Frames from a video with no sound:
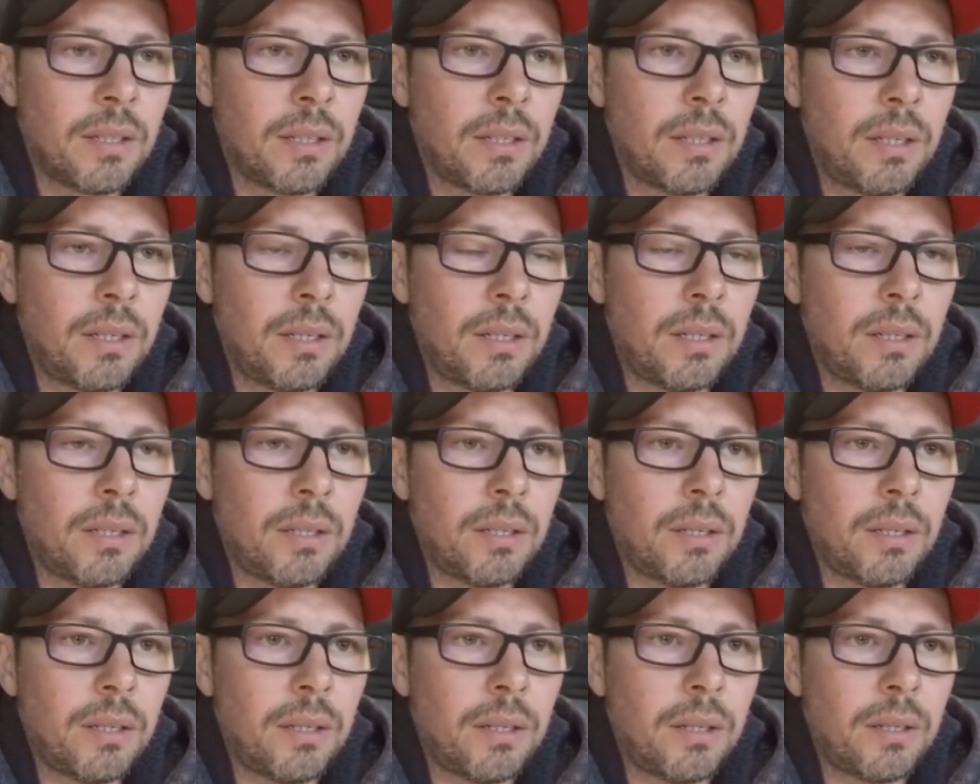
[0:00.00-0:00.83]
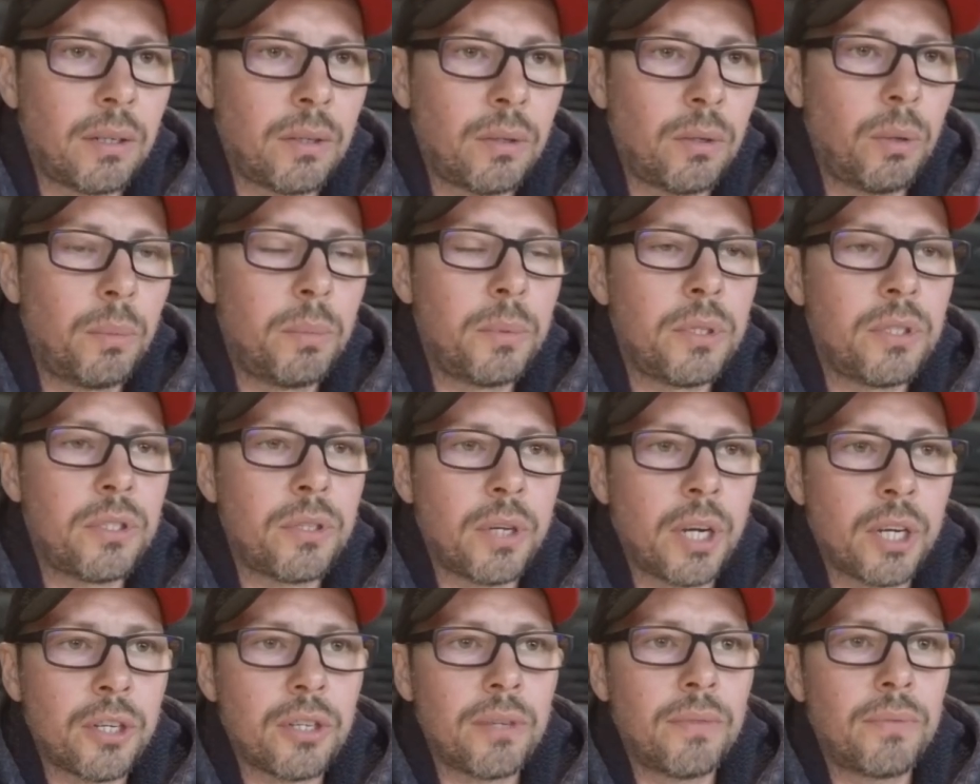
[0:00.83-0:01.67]
a communist
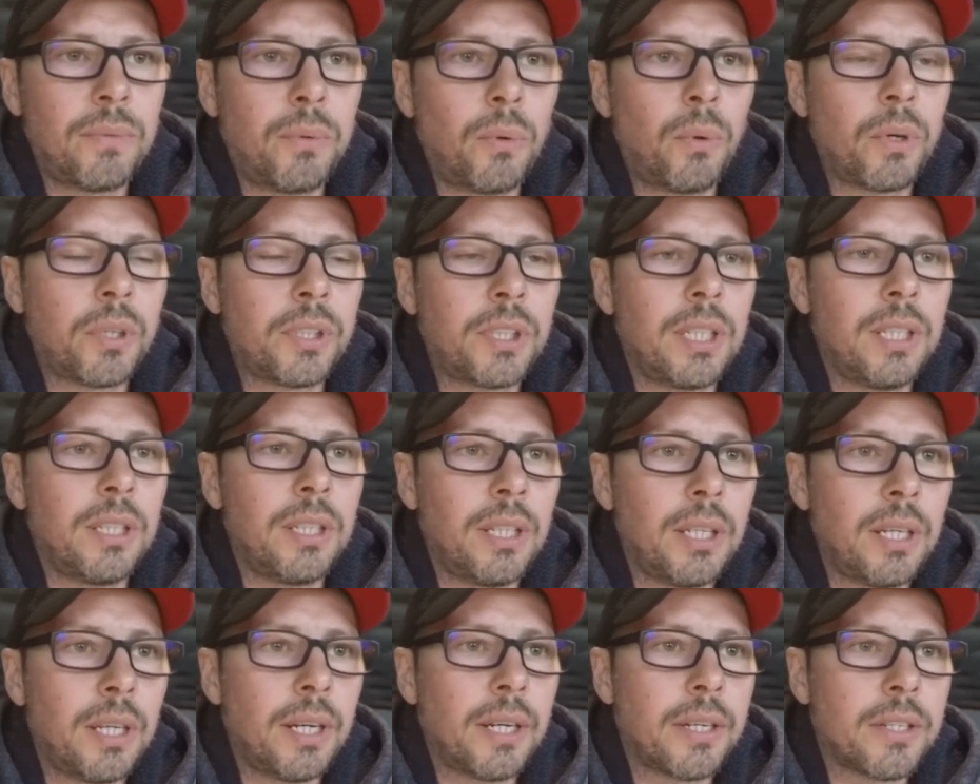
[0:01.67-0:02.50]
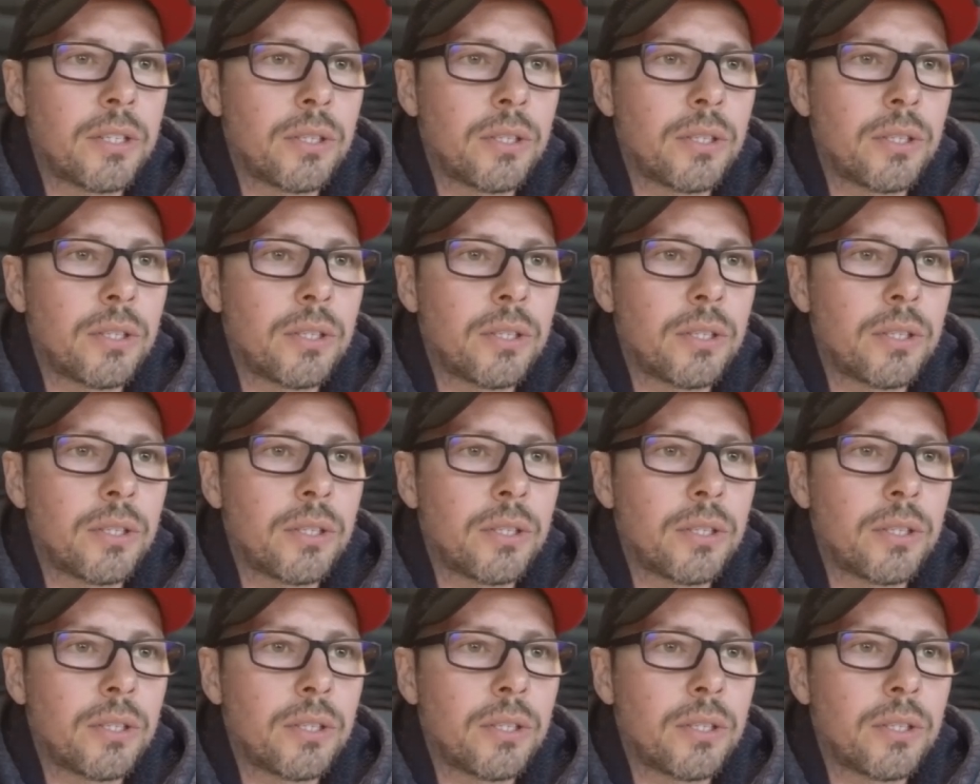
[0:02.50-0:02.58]
regime 14 years,